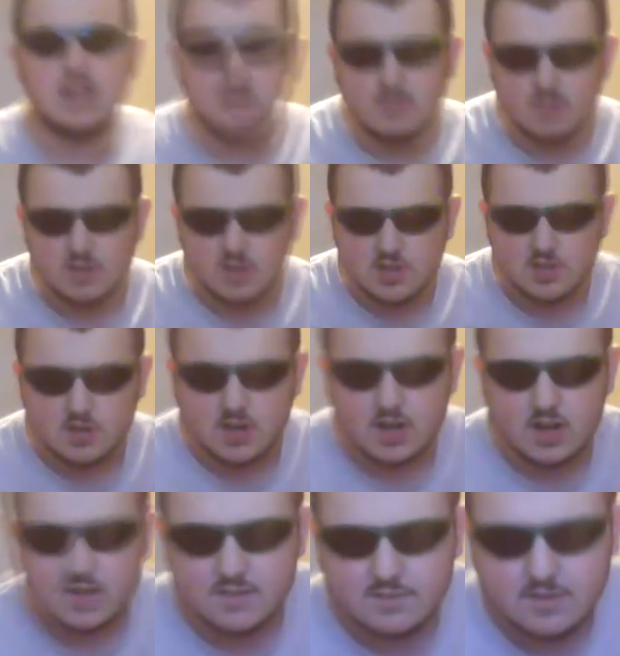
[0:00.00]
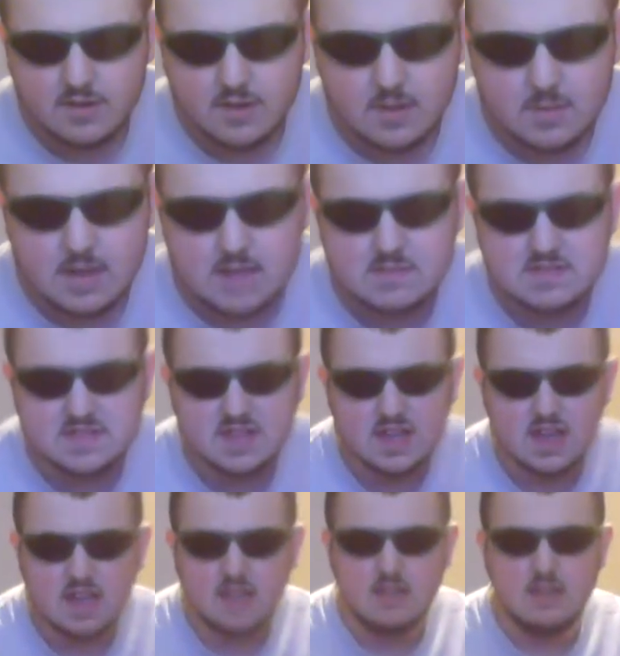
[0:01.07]
Pick up a recorder from
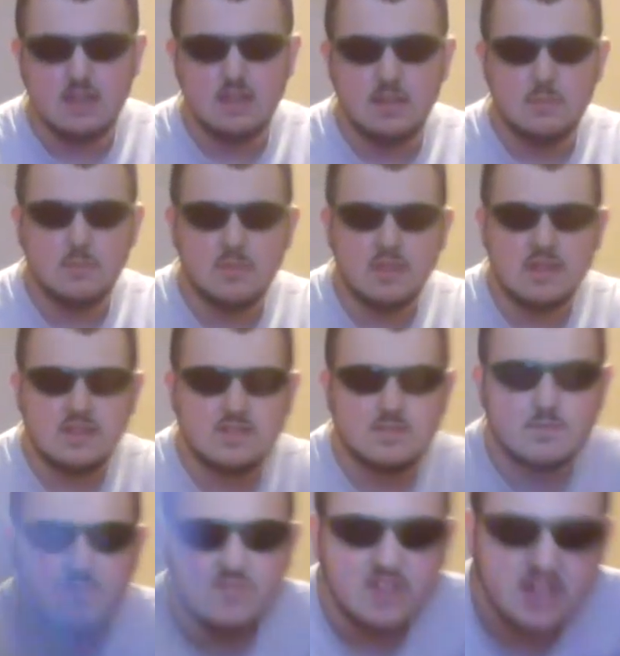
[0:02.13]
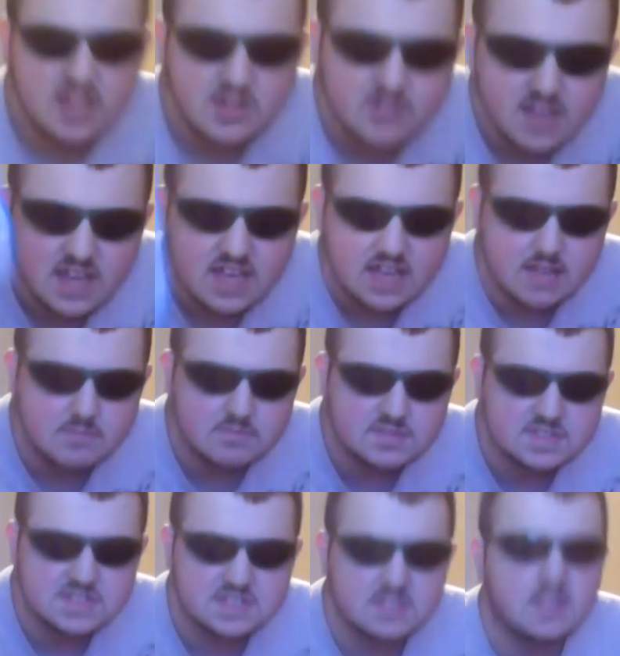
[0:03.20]
Amazon. Play some video
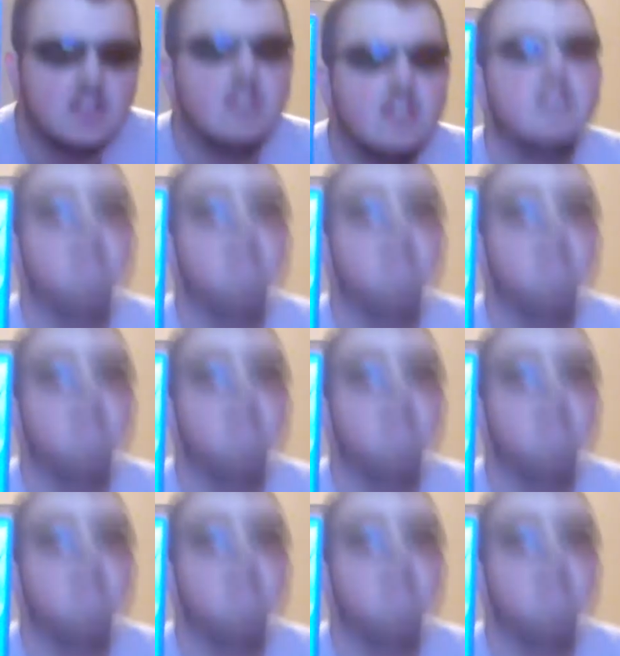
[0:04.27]
games.